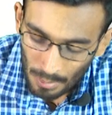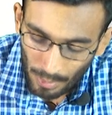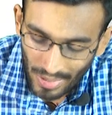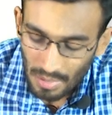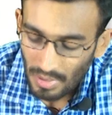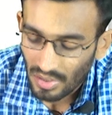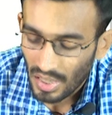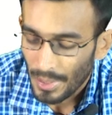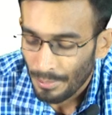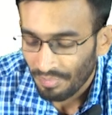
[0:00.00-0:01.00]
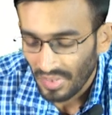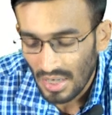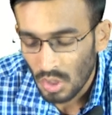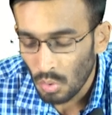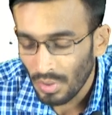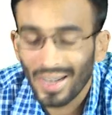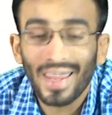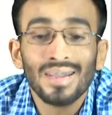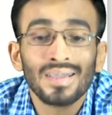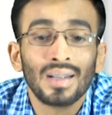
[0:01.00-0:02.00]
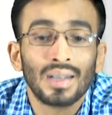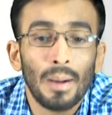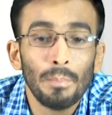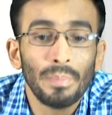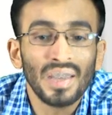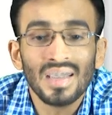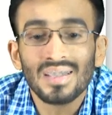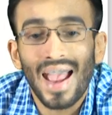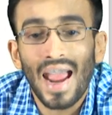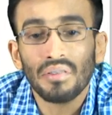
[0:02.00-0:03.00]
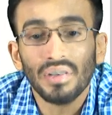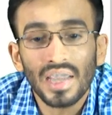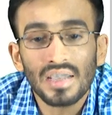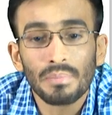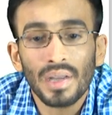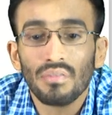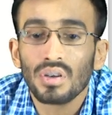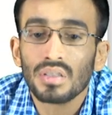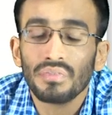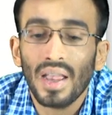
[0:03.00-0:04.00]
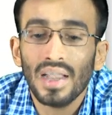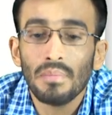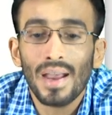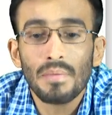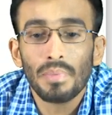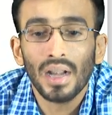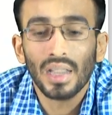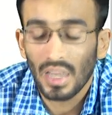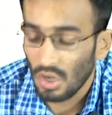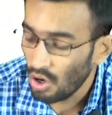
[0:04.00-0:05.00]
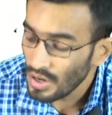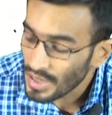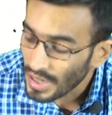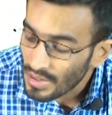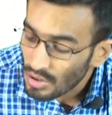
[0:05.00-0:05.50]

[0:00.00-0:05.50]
Point number 3. A suit against the company's advertisement was filed by a party on 10th